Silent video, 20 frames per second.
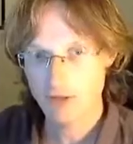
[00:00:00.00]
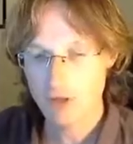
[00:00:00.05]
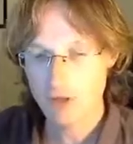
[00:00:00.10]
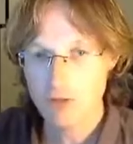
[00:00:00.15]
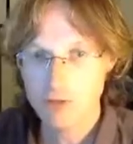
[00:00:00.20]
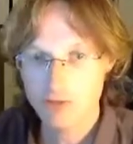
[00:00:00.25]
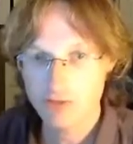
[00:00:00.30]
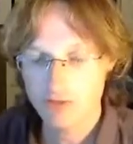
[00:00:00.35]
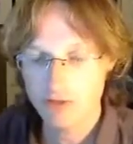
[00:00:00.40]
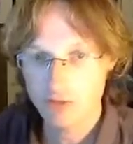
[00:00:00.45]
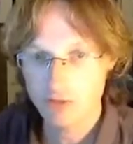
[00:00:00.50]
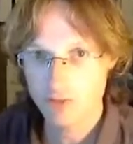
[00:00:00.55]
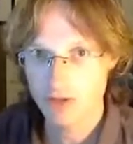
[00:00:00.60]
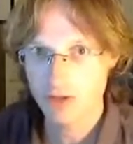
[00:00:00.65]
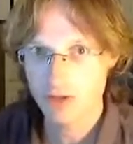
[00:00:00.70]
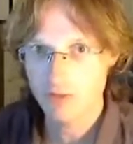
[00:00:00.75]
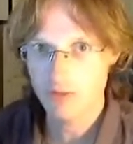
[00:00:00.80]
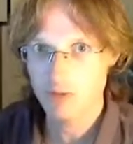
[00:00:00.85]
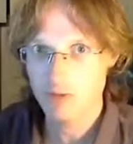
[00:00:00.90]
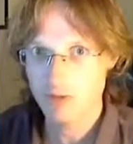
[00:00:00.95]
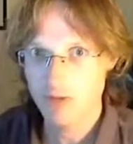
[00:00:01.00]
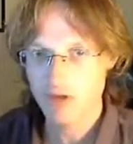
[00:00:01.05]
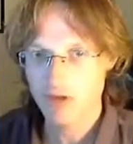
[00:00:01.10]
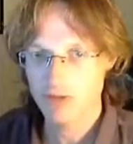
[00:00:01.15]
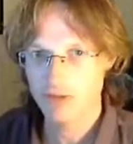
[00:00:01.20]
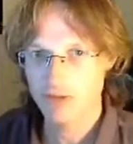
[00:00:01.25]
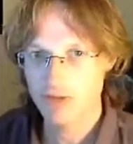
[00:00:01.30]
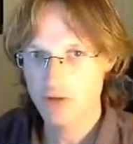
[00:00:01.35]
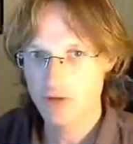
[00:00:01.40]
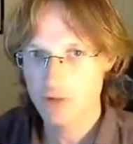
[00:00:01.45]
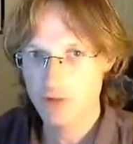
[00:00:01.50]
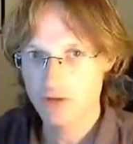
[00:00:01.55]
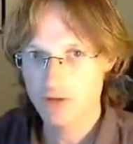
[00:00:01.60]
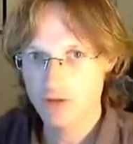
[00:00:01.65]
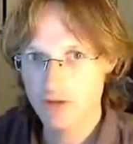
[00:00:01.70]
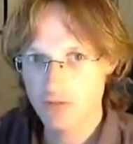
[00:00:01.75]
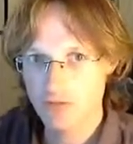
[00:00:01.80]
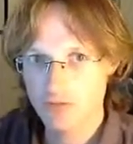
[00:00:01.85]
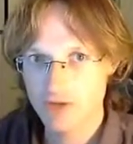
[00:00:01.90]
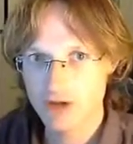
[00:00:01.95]
they always end up becoming martyrs. They always
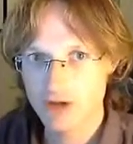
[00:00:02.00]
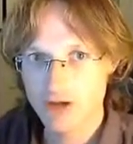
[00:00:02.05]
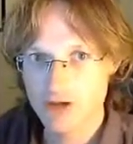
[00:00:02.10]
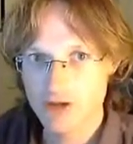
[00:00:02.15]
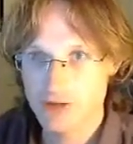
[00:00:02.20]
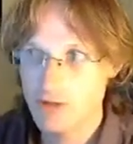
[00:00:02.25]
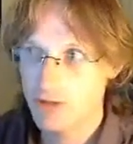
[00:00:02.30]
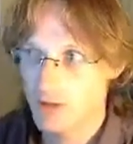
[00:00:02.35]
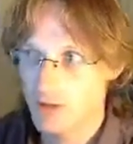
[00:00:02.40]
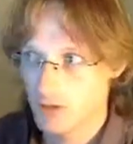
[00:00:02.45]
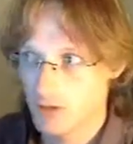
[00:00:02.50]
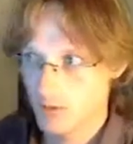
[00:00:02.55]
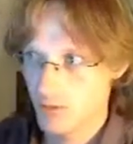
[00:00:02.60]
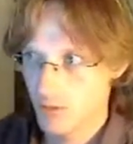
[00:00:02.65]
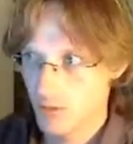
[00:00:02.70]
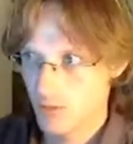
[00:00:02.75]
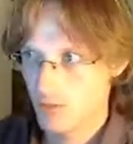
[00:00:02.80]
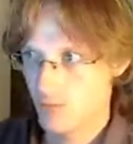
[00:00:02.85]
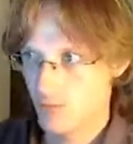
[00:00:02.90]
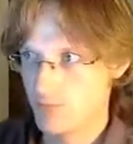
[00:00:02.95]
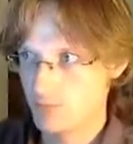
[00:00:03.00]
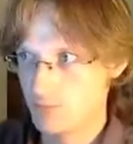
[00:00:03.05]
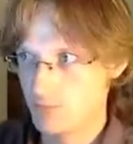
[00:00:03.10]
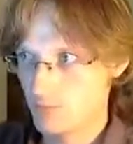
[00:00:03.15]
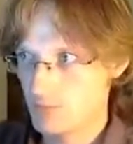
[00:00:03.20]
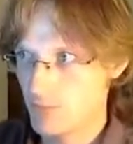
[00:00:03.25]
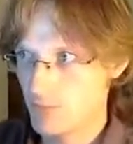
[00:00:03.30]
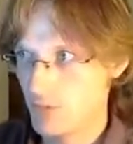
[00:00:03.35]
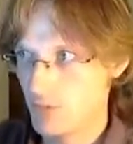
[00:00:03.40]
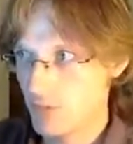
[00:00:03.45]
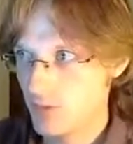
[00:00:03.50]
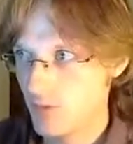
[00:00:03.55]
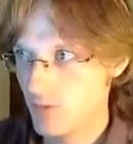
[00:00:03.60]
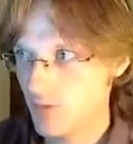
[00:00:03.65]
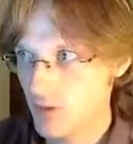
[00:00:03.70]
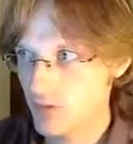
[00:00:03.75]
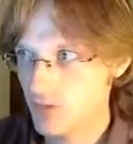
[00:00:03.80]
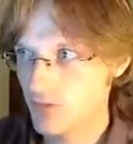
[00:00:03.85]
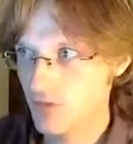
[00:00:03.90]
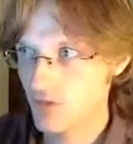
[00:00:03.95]
end up dying young. So
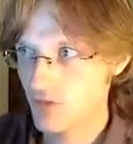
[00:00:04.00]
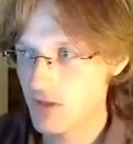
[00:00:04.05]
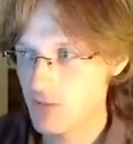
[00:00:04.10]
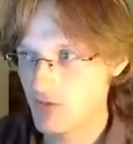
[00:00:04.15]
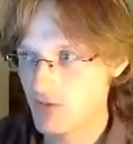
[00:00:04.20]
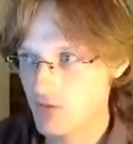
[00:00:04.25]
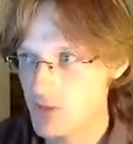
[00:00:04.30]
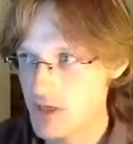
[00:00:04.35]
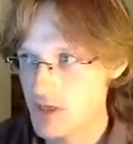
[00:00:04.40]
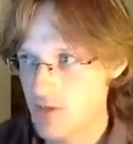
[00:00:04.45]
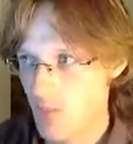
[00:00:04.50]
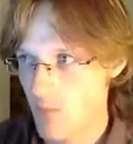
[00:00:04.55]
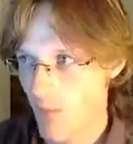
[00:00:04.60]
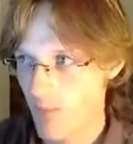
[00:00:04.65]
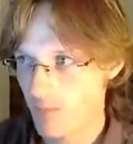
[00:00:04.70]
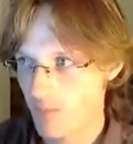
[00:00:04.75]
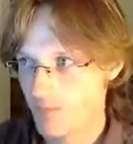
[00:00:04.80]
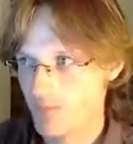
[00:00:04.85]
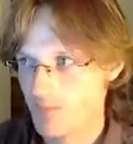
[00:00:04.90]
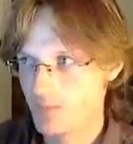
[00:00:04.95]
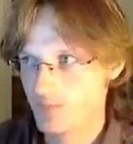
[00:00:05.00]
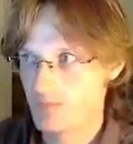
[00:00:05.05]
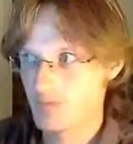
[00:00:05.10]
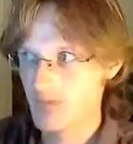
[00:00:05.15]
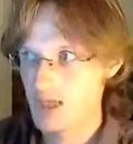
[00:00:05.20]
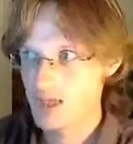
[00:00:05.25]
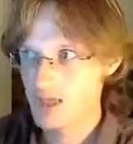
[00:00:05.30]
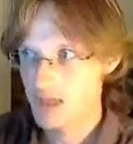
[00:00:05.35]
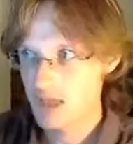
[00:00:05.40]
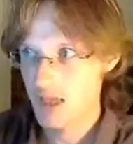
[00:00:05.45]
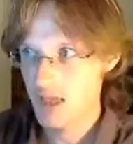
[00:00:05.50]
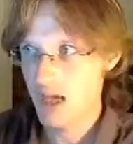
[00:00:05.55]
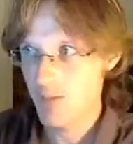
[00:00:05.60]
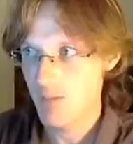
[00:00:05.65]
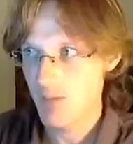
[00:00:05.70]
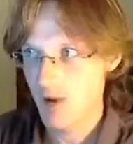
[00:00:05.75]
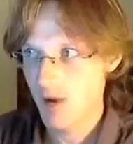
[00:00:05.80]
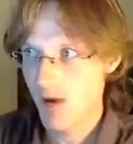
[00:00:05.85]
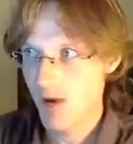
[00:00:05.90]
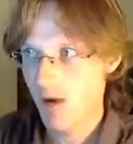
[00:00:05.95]
that's the same as me. Yep.
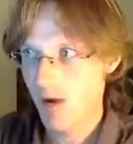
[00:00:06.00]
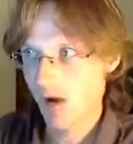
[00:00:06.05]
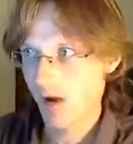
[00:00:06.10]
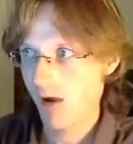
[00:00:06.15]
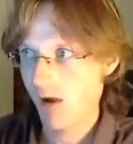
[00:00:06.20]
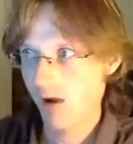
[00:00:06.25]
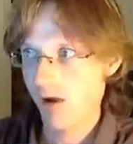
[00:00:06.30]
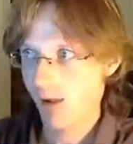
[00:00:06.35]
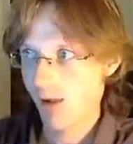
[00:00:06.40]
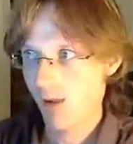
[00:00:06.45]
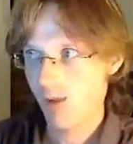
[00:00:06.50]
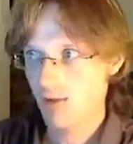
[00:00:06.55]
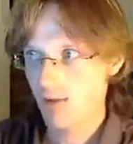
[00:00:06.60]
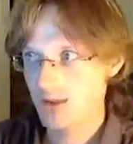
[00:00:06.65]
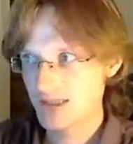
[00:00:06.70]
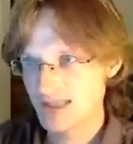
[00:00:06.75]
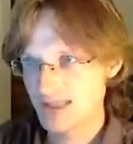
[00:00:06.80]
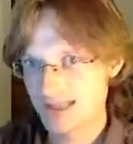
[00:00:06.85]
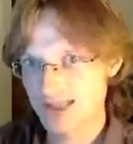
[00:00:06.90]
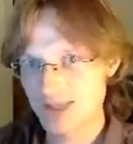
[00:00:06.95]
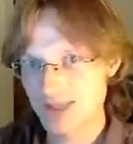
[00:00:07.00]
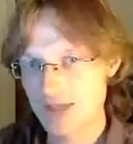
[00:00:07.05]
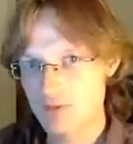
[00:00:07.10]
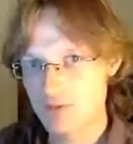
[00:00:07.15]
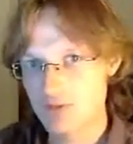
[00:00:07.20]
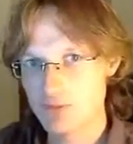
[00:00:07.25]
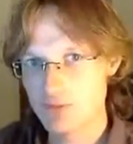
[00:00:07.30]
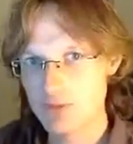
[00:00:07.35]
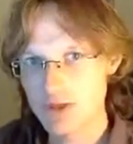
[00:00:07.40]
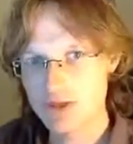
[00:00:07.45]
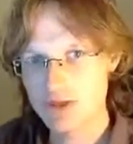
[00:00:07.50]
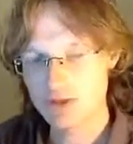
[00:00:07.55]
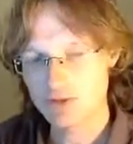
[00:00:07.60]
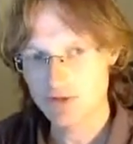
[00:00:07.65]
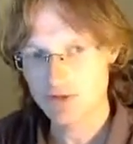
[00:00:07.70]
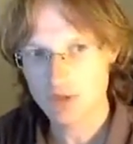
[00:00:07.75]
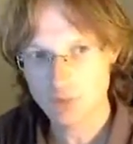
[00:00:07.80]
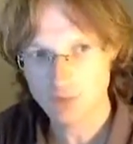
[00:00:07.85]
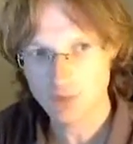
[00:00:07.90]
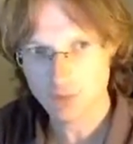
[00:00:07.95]
The same as me and the
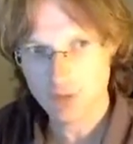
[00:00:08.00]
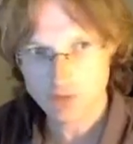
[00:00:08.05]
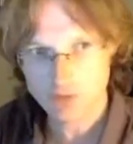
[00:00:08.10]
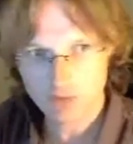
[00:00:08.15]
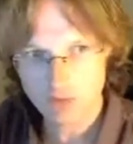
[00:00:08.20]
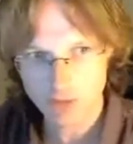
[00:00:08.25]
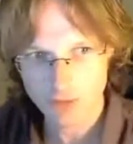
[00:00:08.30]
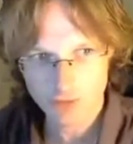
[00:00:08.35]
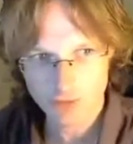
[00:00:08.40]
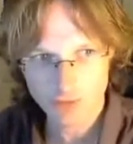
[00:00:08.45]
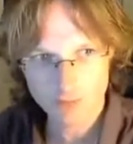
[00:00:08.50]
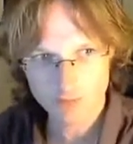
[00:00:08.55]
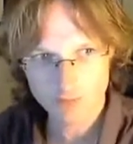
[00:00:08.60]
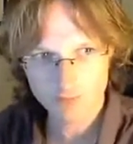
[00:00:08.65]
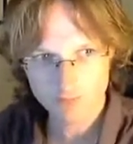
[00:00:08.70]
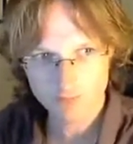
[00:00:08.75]
same as the rest of us.